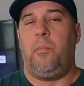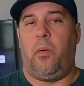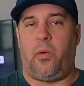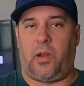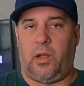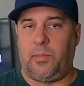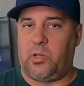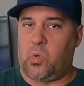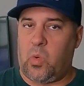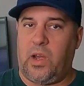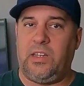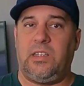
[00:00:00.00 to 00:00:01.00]
But when it comes to
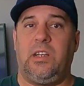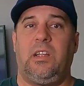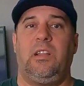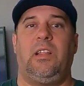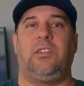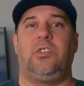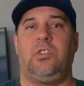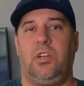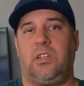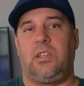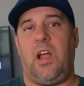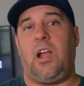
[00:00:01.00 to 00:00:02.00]
racing, that's
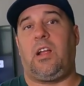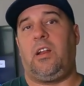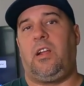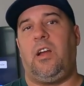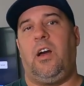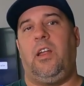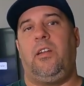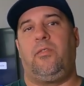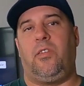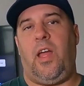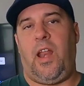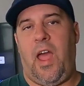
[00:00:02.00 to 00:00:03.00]
just not gonna cut it
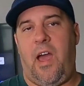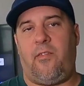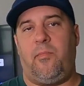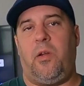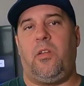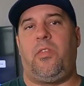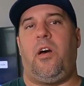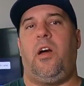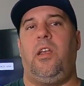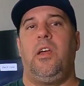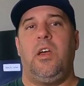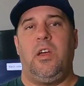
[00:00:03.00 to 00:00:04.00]
for that half
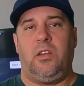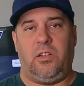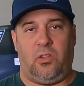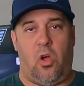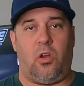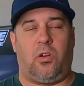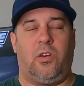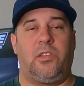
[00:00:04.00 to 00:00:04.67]
marathon to longer